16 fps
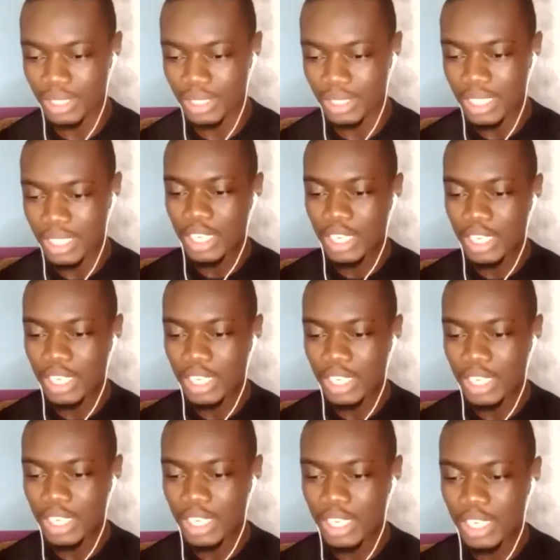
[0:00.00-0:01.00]
We had in
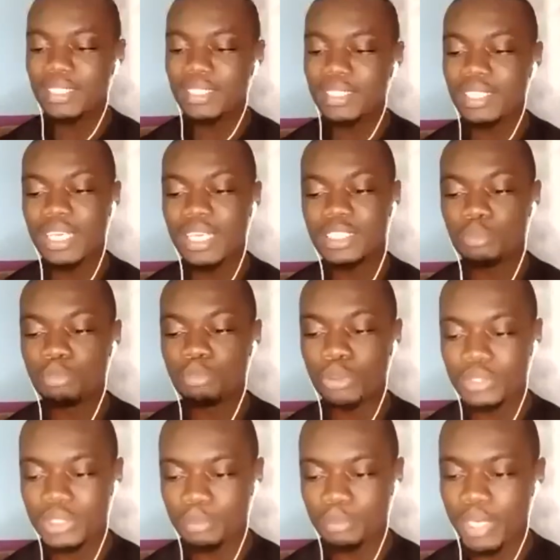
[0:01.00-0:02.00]
hand
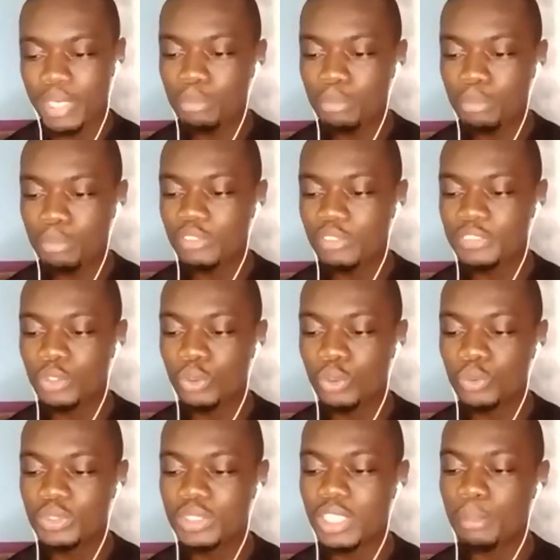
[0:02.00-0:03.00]
catapults, pebbles of
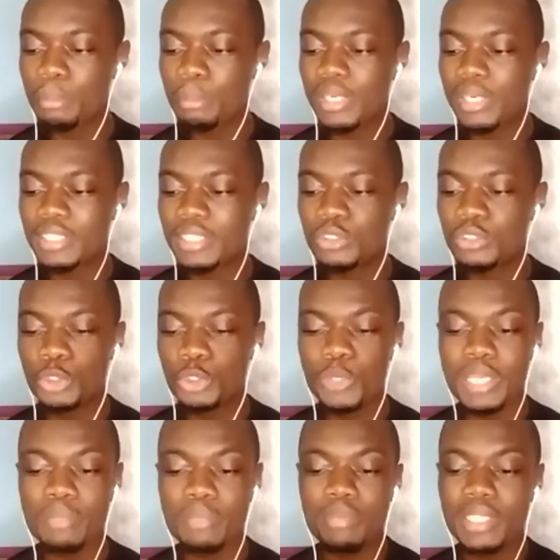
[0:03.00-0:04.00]
stones in our pockets to
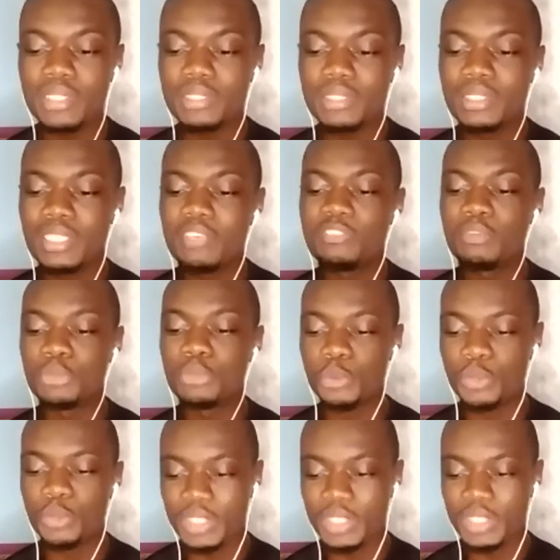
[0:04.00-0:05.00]
strike birds down from
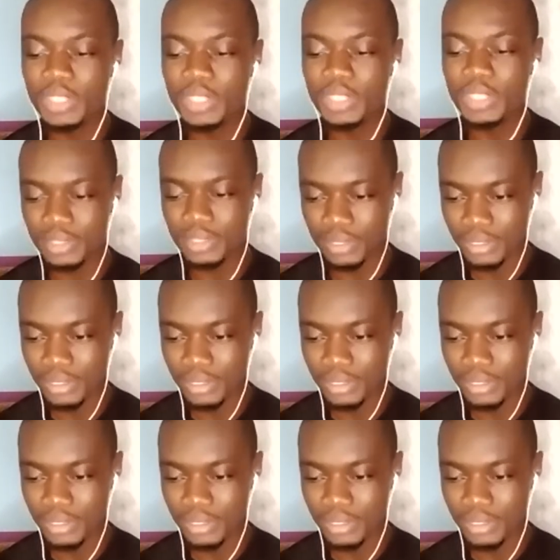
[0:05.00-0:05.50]
trees.